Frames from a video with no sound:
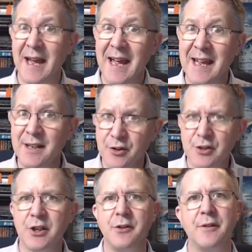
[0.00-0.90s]

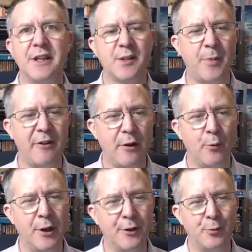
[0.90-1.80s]
into the spirit
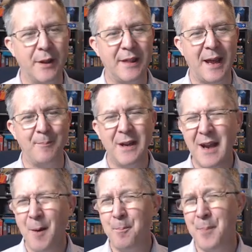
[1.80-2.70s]
world with them
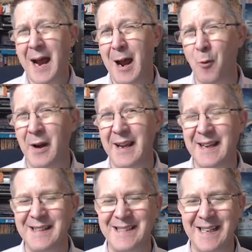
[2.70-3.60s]
power
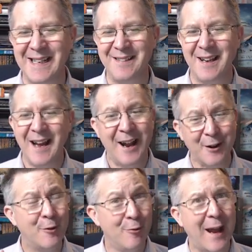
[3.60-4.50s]
indeed and a
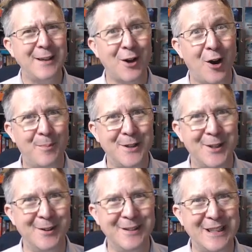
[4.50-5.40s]
great
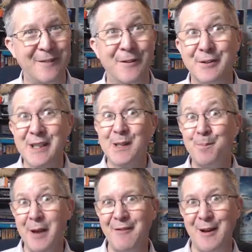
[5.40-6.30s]
opportunity for
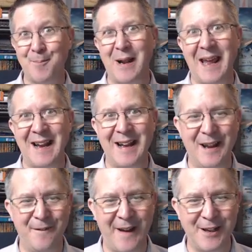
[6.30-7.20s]
spirit plane
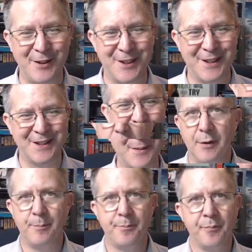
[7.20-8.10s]
adventures.
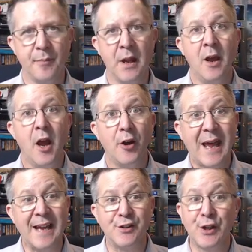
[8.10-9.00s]

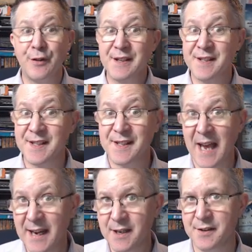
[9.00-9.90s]
Okay, so the
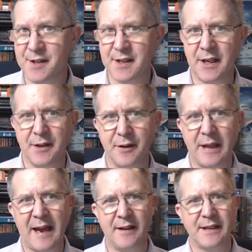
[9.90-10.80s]
second skill
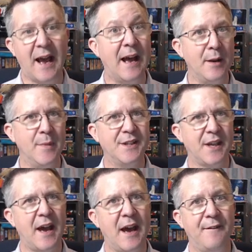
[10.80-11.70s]
that
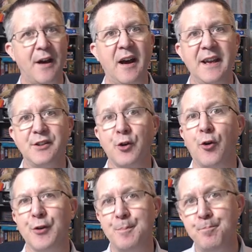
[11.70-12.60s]
animists have is
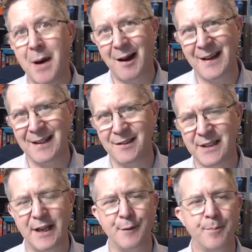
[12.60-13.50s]
called
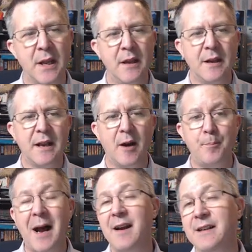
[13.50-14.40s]
binding. Now,
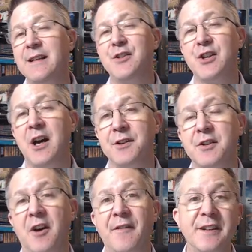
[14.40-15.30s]
binding starts
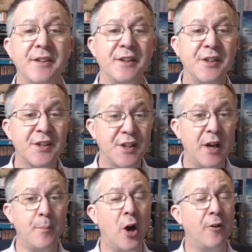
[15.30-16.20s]
off as the
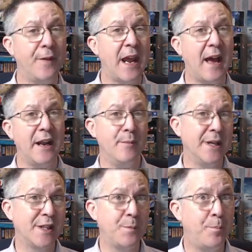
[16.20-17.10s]
sum of the
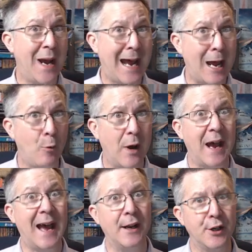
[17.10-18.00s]
animist's power
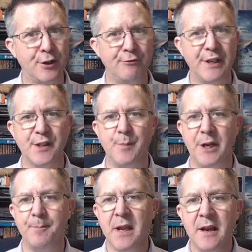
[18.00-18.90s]
and
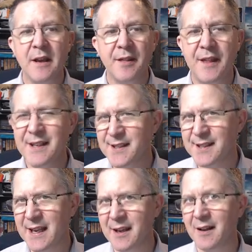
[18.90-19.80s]
charisma. This
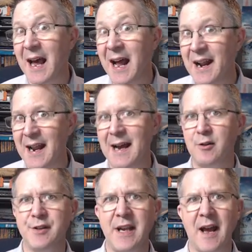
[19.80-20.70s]
skill
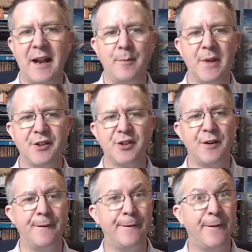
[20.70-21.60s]
allows the animist
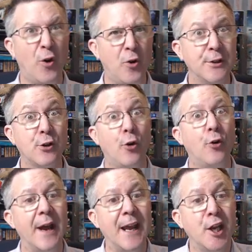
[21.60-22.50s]
to force
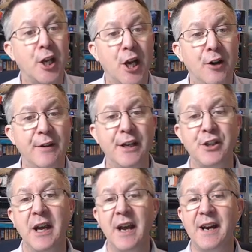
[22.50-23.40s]
or encourage
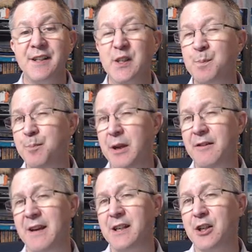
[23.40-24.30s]
a
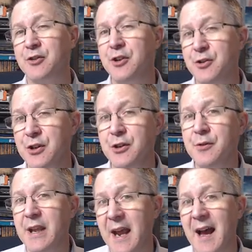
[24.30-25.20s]
spirit to do
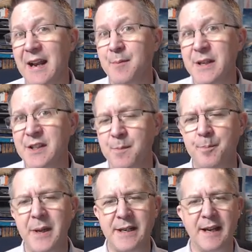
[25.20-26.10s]
the animist's
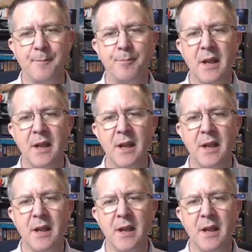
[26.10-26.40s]
bidding.